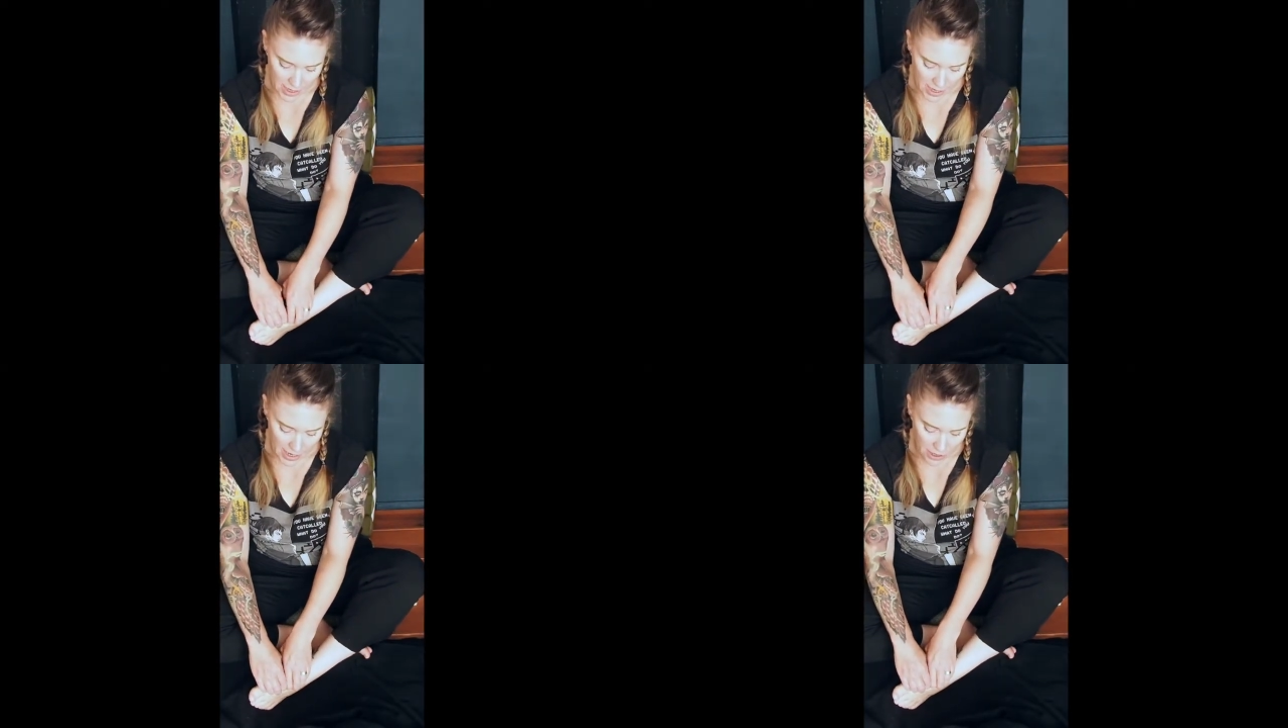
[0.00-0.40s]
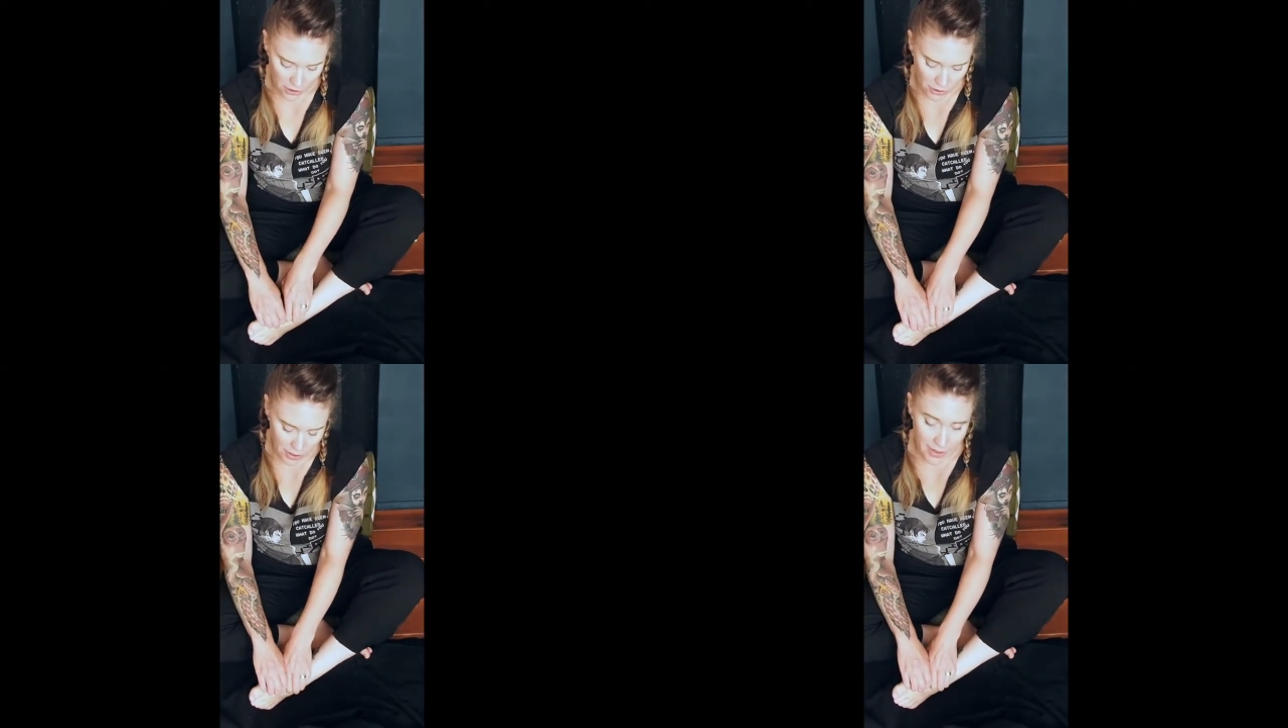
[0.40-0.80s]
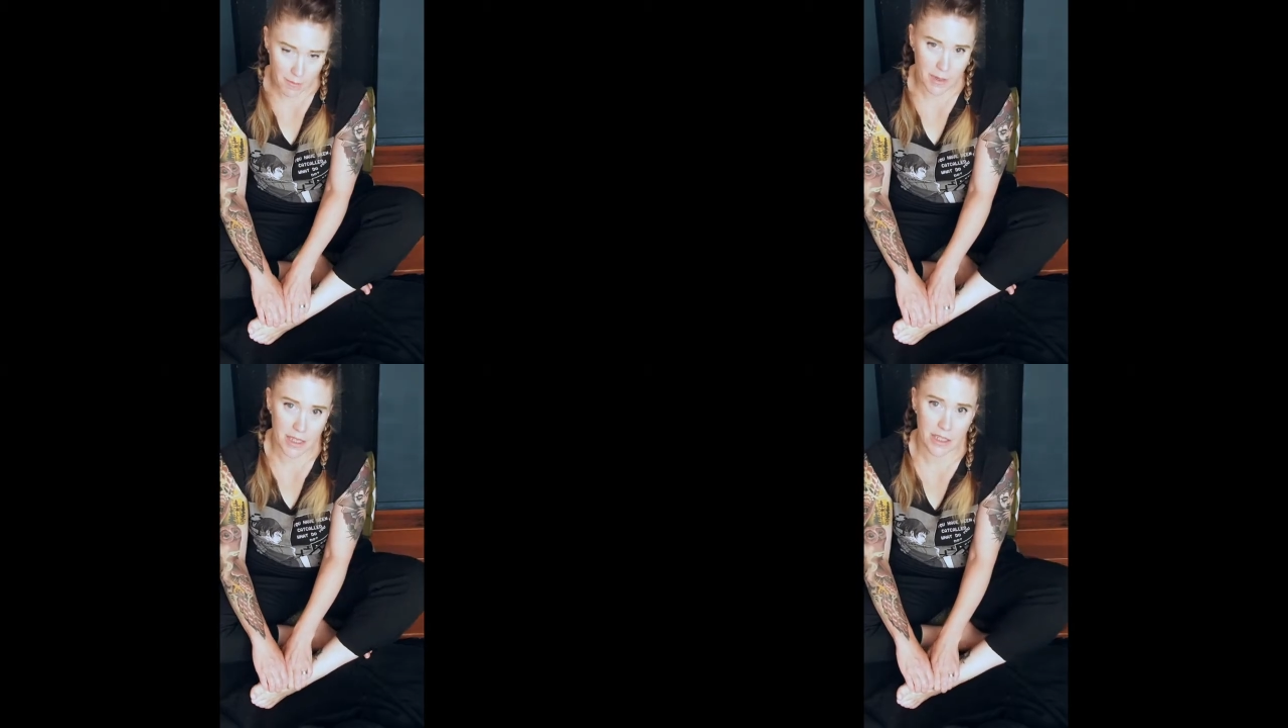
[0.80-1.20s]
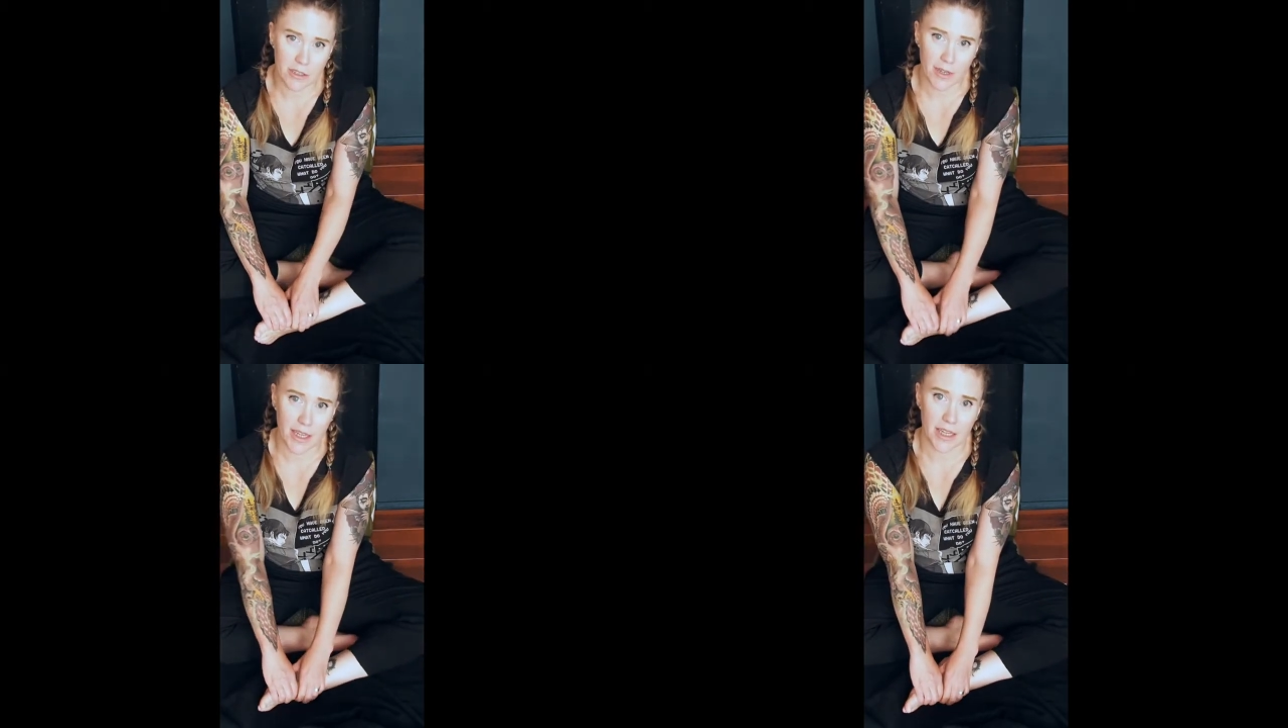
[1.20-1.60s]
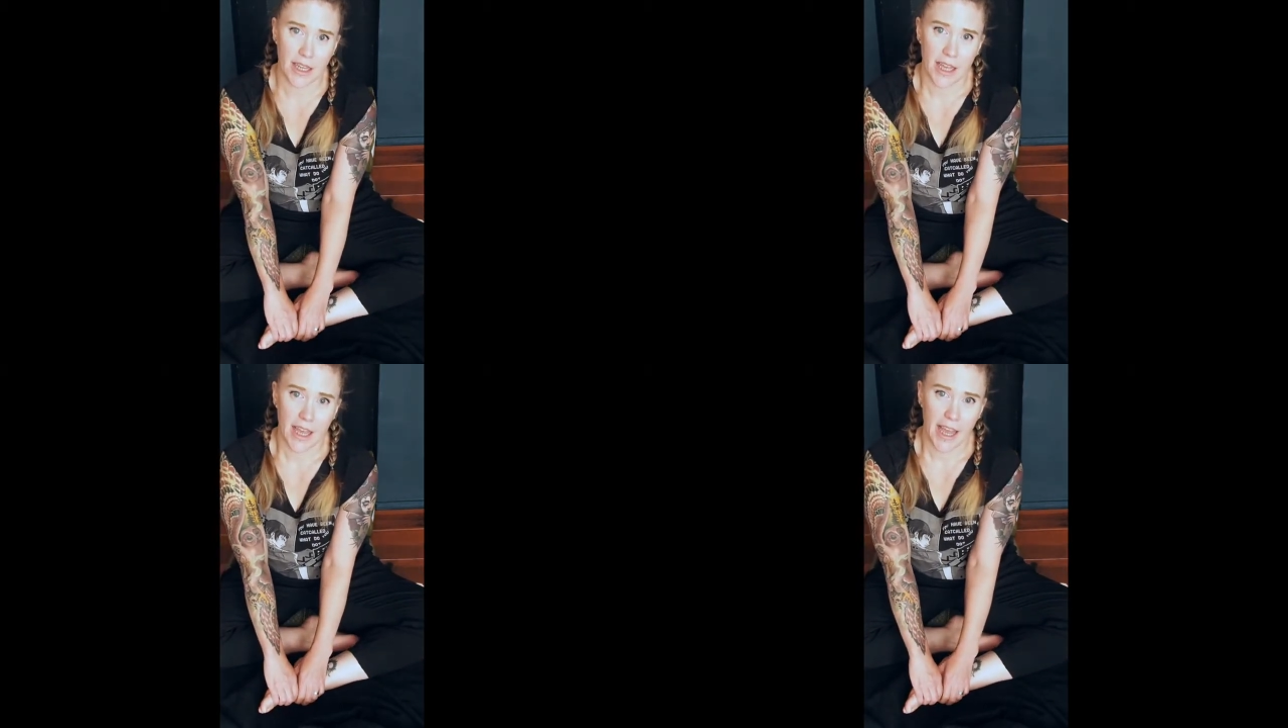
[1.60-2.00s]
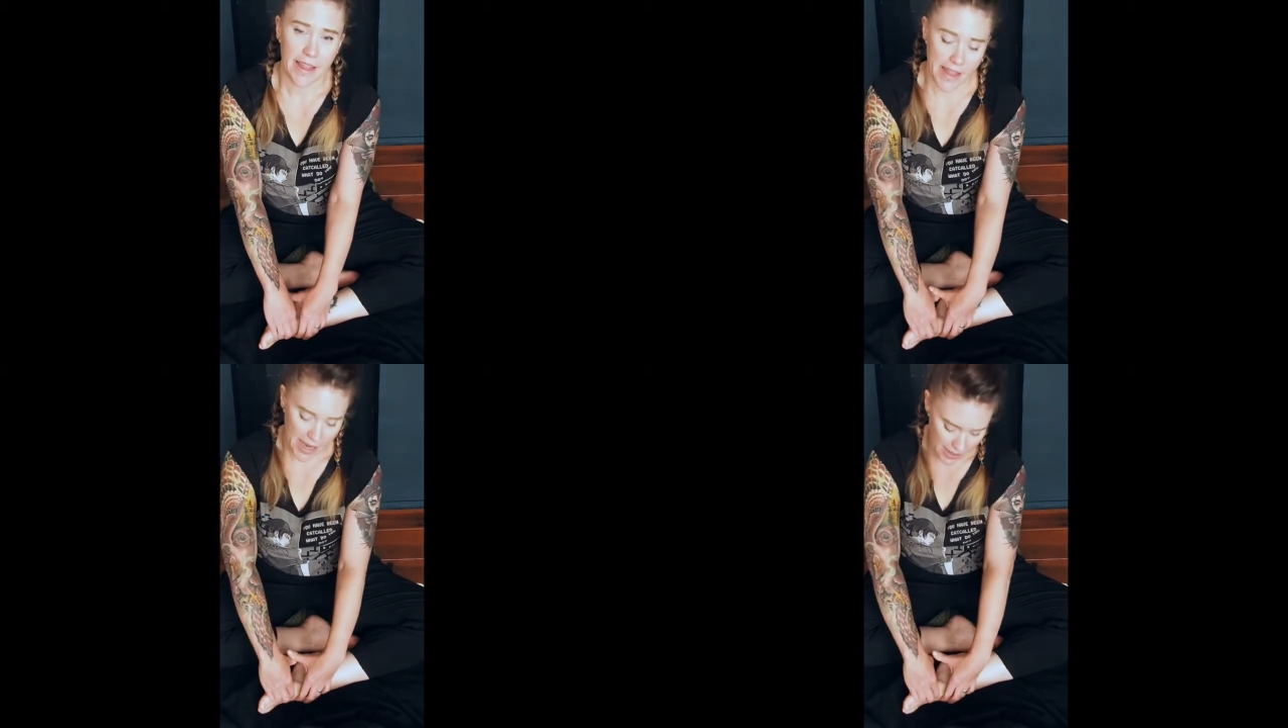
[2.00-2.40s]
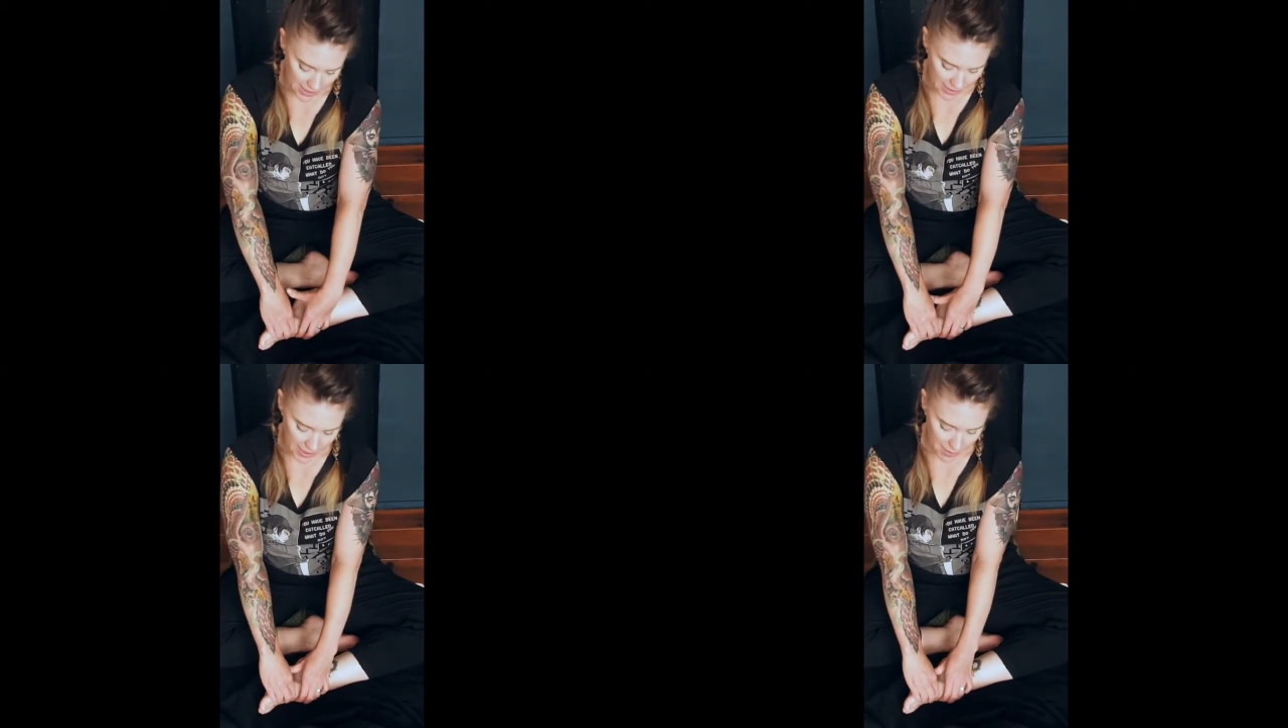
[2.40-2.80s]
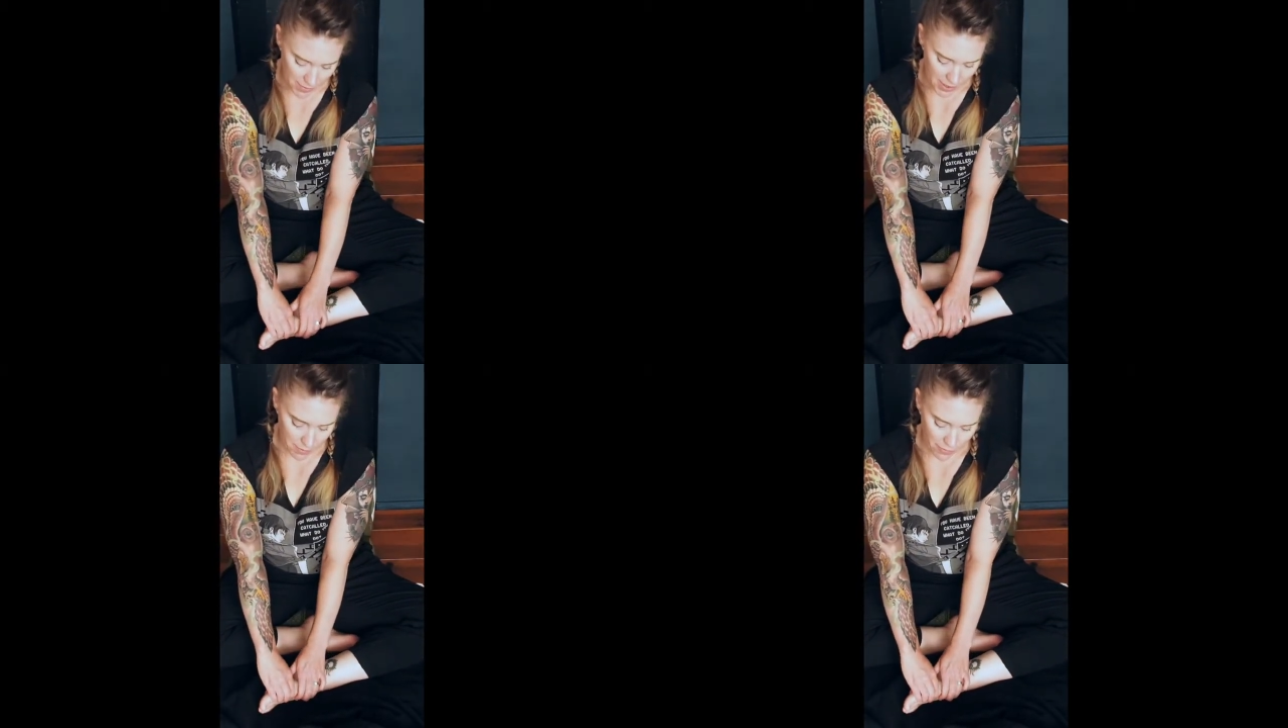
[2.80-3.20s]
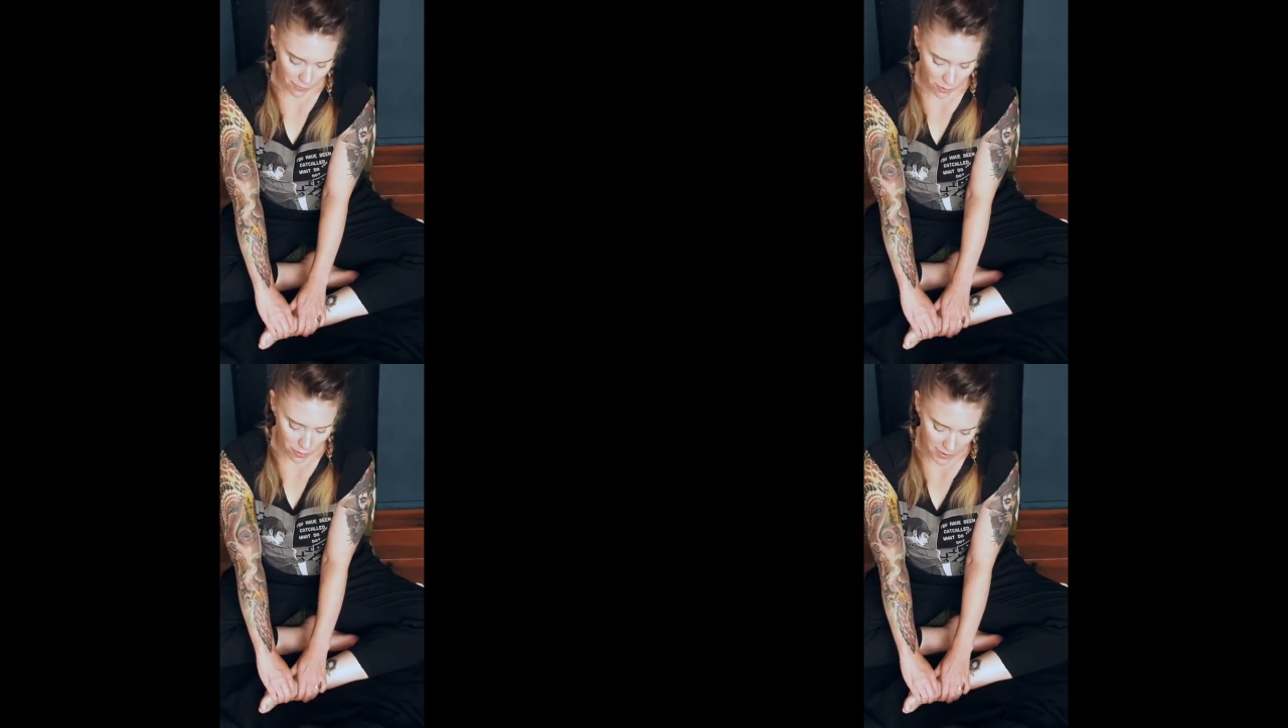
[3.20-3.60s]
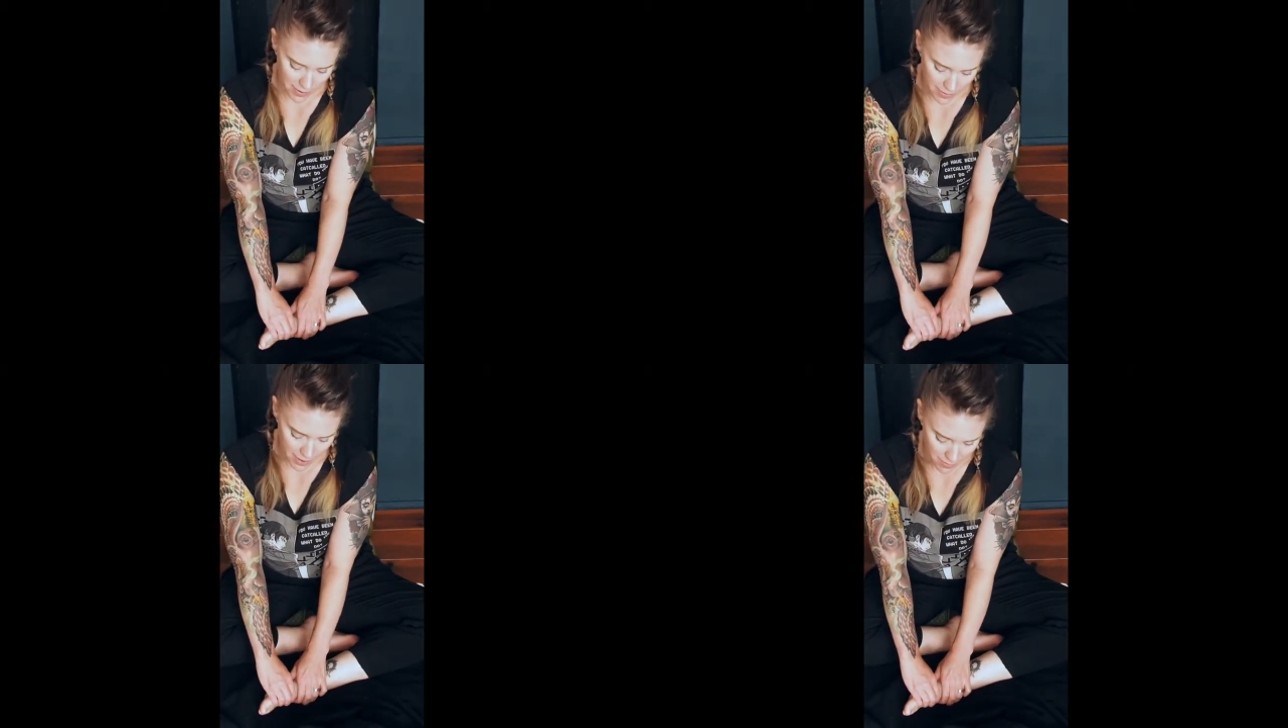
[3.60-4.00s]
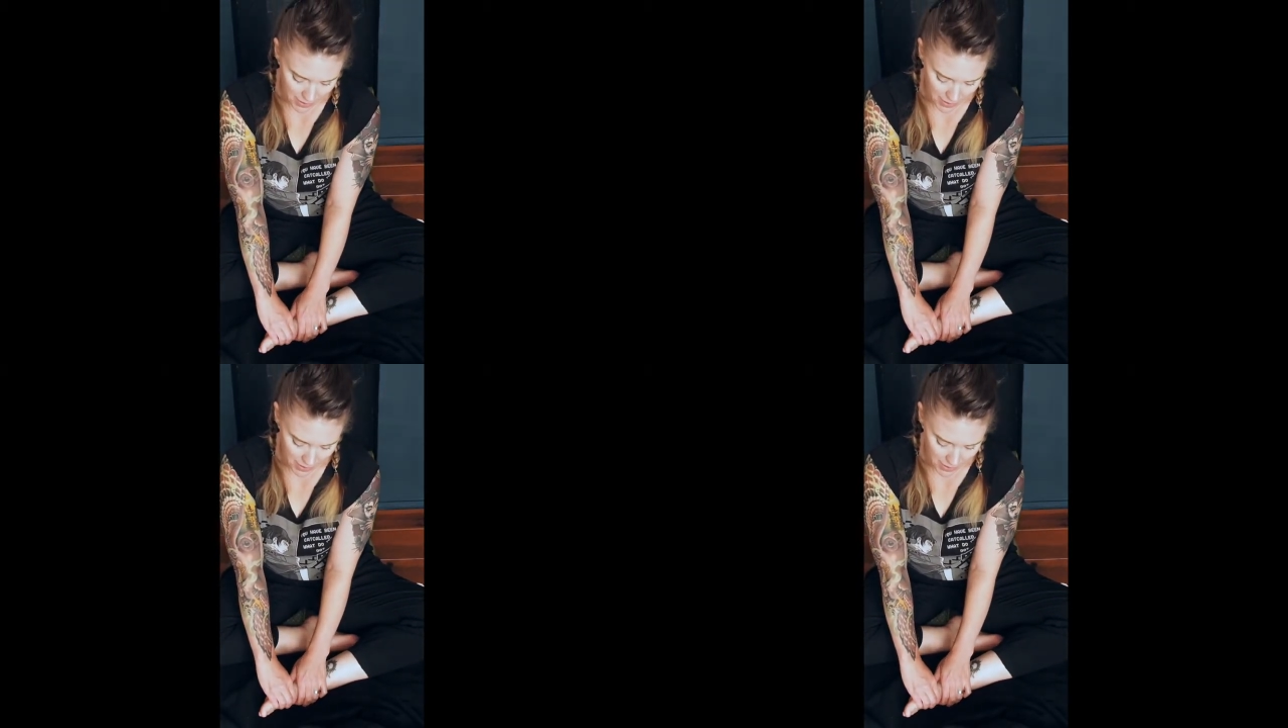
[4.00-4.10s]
and hook them into it. And then the same thing before with the thumbs,